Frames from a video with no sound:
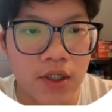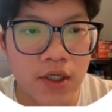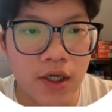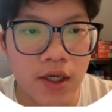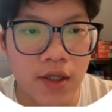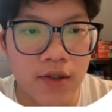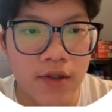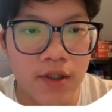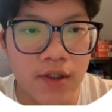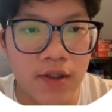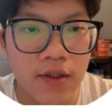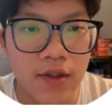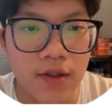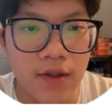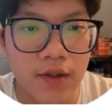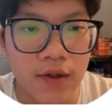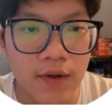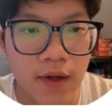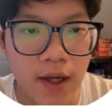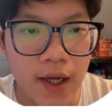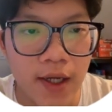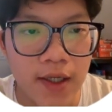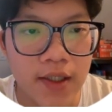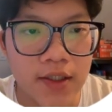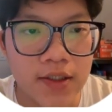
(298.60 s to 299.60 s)
and then
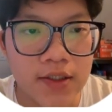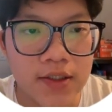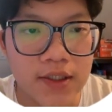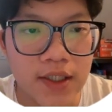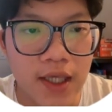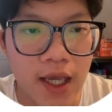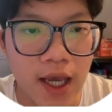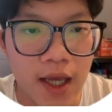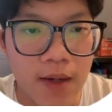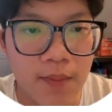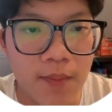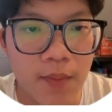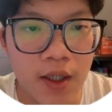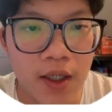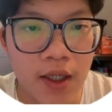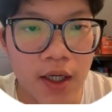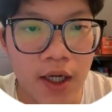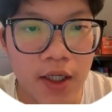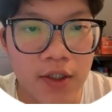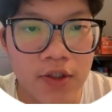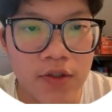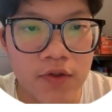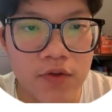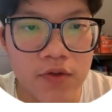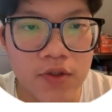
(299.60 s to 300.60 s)
I can scan my
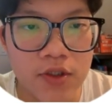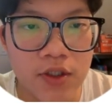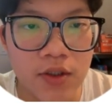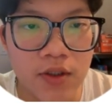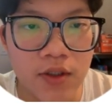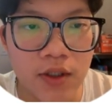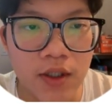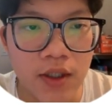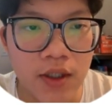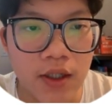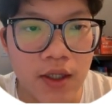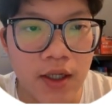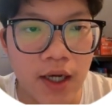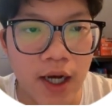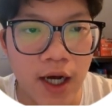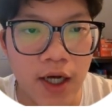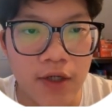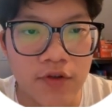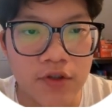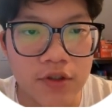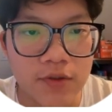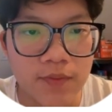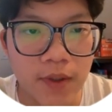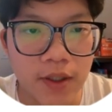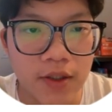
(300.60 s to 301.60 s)
I2C
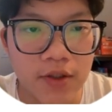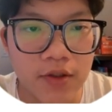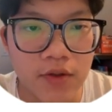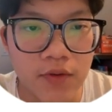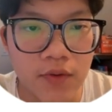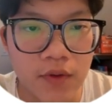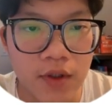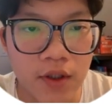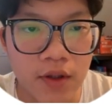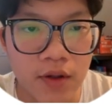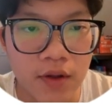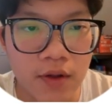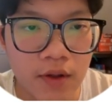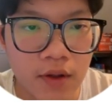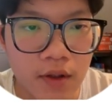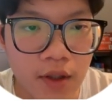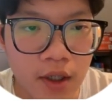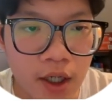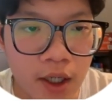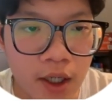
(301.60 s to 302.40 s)
address by doing